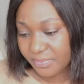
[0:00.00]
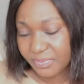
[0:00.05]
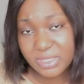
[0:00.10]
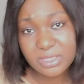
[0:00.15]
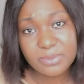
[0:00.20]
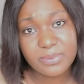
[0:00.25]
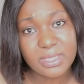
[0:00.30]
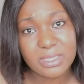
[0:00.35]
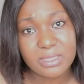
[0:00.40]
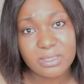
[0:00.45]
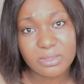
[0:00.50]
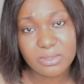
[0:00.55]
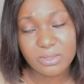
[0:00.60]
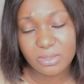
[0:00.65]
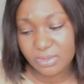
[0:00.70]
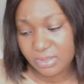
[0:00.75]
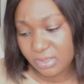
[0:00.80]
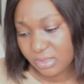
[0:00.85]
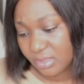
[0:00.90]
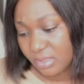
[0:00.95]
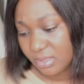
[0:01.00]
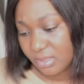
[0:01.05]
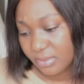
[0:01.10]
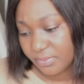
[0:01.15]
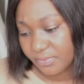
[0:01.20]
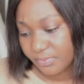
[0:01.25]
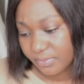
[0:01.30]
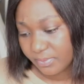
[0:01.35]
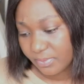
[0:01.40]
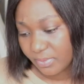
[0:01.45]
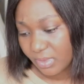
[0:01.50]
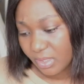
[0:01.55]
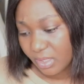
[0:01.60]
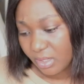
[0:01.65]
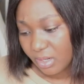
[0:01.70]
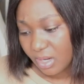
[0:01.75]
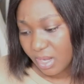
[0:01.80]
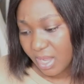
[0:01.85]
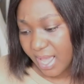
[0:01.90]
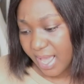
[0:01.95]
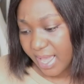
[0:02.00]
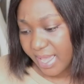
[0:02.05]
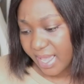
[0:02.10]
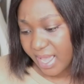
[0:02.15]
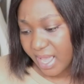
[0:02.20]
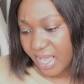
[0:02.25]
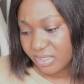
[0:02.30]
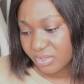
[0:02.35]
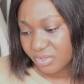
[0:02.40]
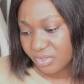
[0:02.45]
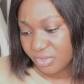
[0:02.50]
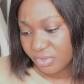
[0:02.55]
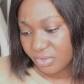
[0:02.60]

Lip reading: This person talks say, I